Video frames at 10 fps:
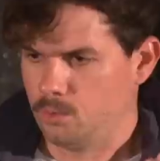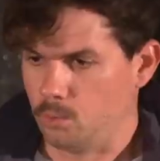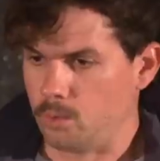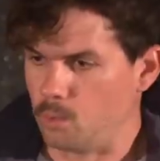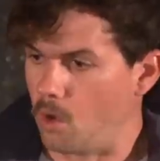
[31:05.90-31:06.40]

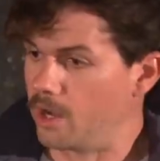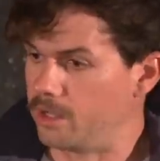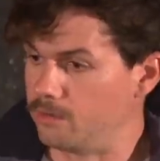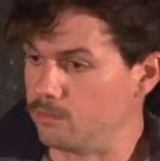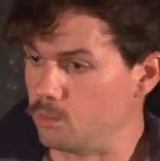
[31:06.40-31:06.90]
we
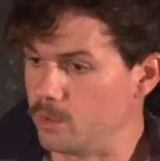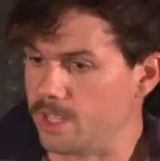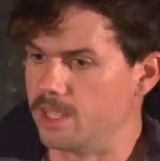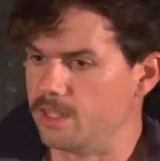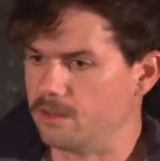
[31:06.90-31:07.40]
wanted to
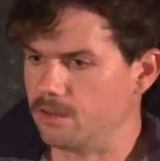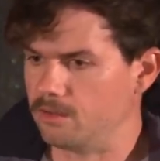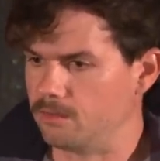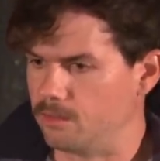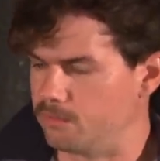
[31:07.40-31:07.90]

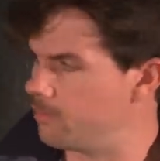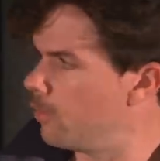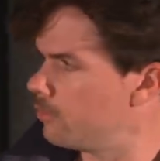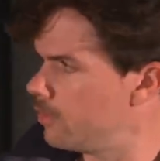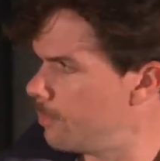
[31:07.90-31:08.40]
end the
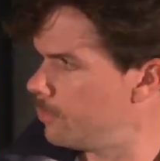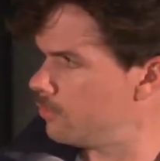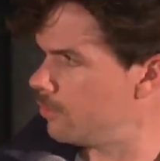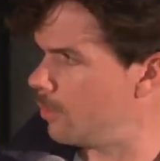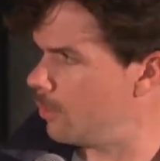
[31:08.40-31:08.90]
first
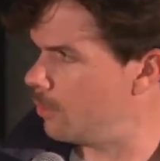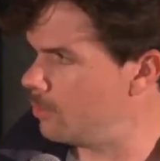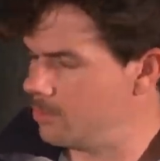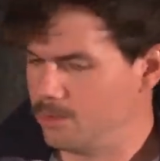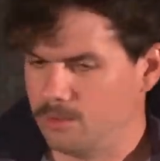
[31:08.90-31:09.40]

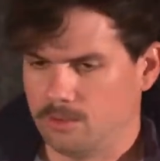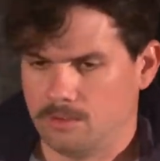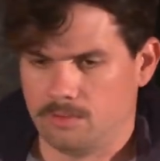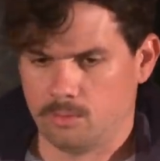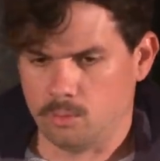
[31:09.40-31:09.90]
episode
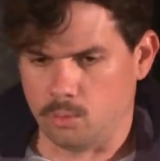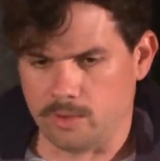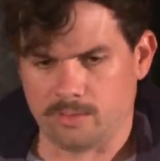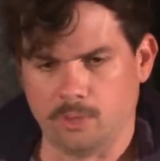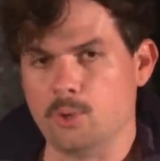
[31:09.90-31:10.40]

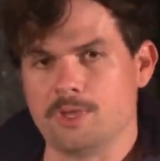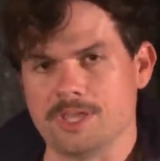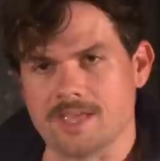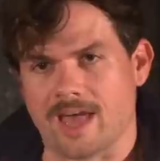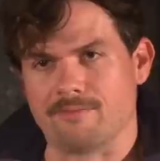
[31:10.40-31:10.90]
with
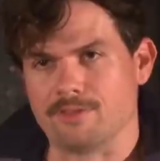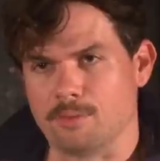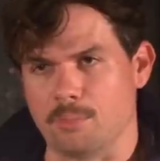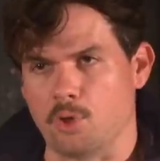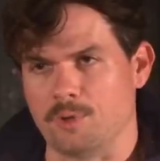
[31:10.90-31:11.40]
Loki having the
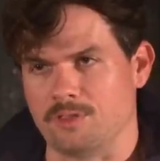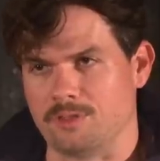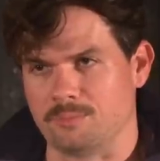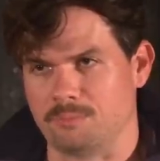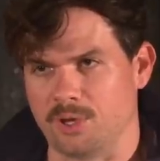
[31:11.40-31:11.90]
moment
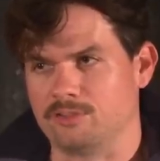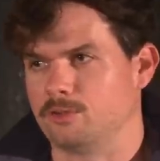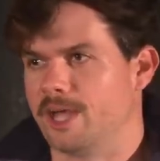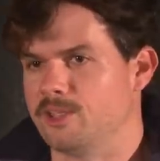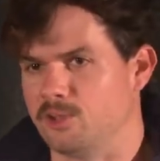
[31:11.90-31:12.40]
that Buzz
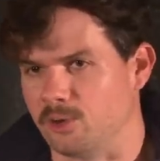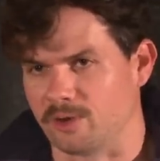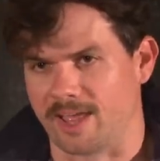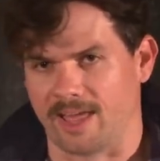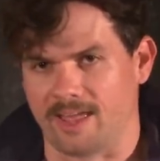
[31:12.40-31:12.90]

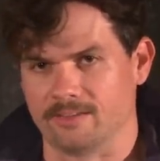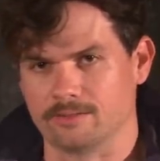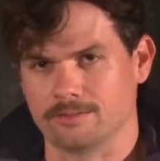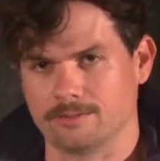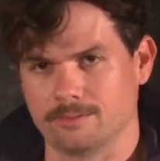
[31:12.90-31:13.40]
Lightyear
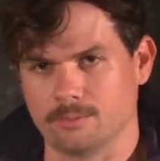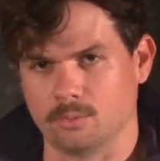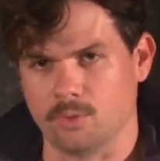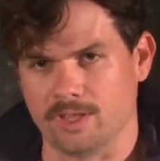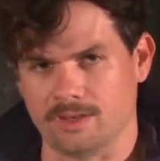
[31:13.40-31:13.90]
has
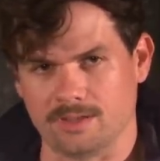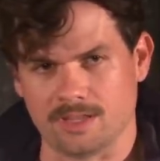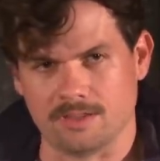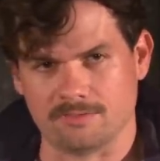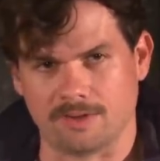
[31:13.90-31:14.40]
when
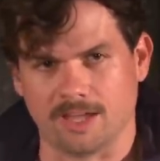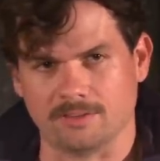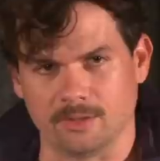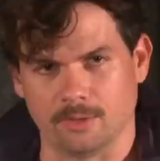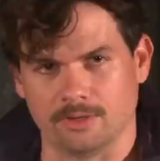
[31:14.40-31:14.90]
he
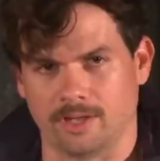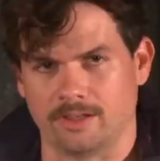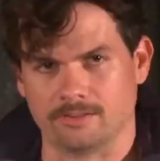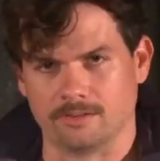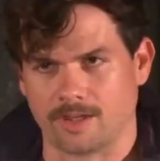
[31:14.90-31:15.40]
finally
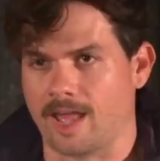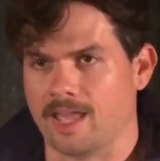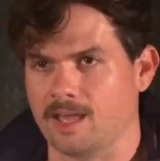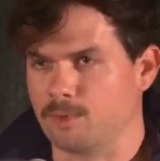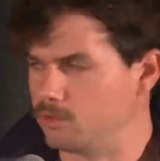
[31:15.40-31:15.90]
realizes, I
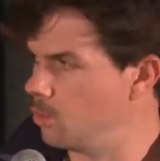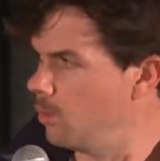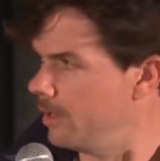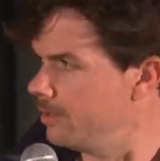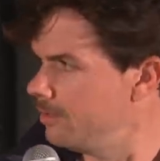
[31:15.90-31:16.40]
am a
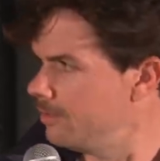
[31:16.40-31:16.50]
toy.